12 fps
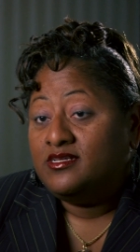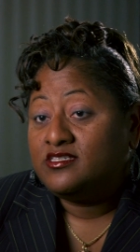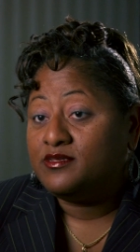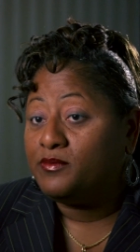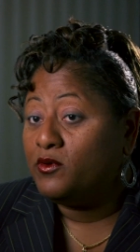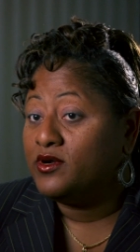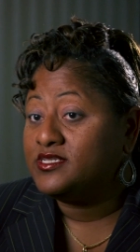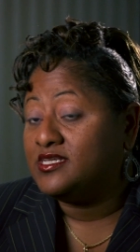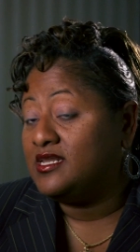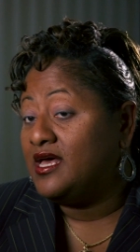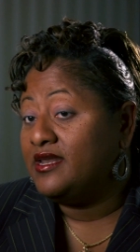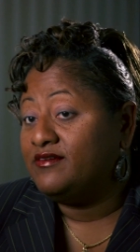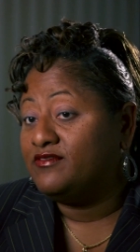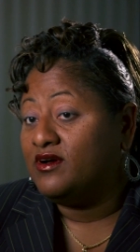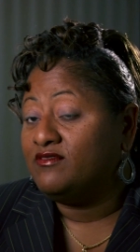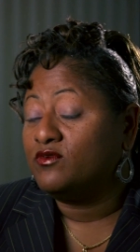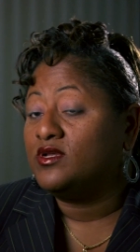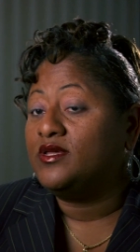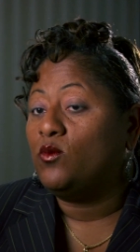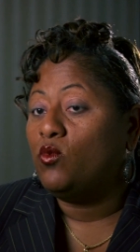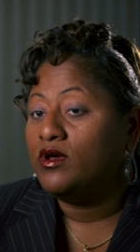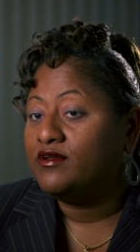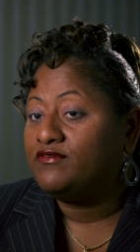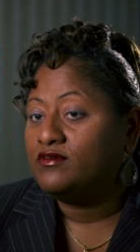supports and a lot of really
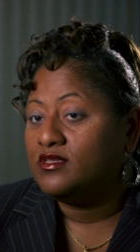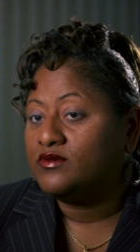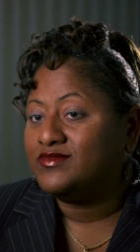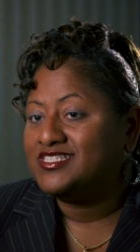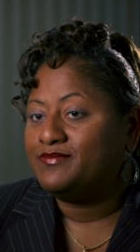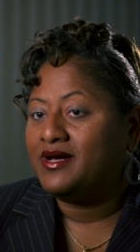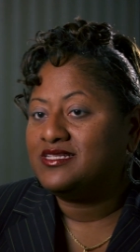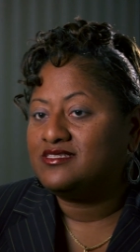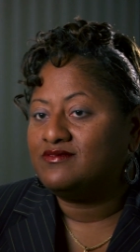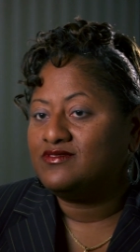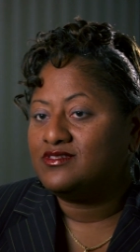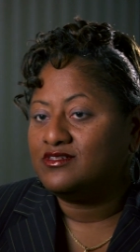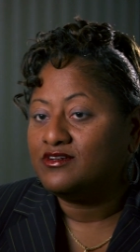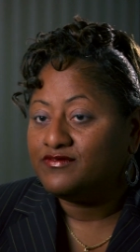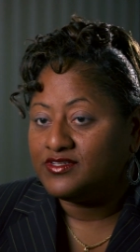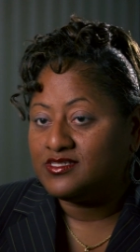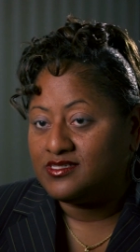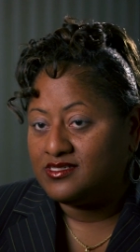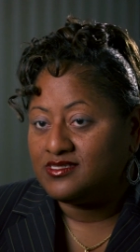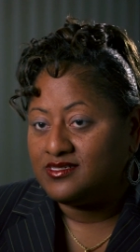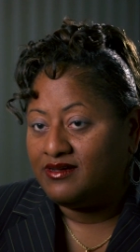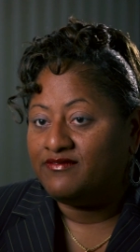wonderful and responsive services